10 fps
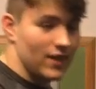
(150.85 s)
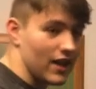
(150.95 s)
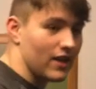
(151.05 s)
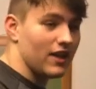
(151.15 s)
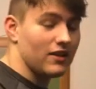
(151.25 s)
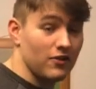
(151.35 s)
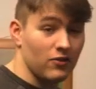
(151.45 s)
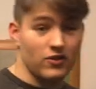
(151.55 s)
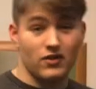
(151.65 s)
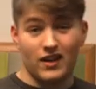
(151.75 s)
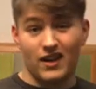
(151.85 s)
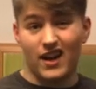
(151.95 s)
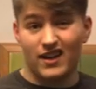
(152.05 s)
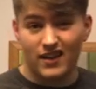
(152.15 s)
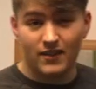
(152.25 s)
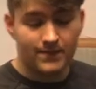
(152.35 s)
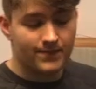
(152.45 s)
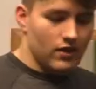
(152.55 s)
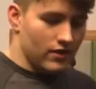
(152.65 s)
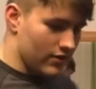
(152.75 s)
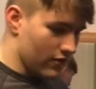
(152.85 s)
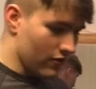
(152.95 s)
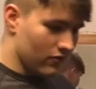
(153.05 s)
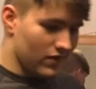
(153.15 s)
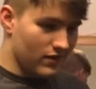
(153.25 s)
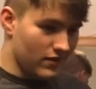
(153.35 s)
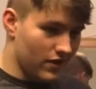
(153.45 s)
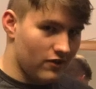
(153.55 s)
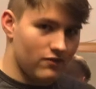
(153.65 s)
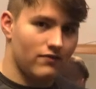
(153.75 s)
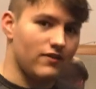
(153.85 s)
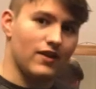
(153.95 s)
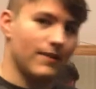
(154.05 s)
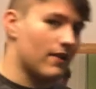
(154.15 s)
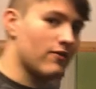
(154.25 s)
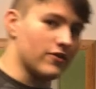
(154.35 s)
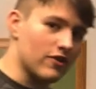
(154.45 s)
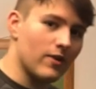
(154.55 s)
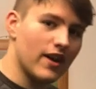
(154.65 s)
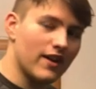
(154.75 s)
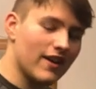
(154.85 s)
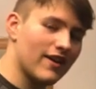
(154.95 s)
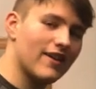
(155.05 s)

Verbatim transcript: Again, I need to go down to like 90, so that you know I'm a cruiser weight.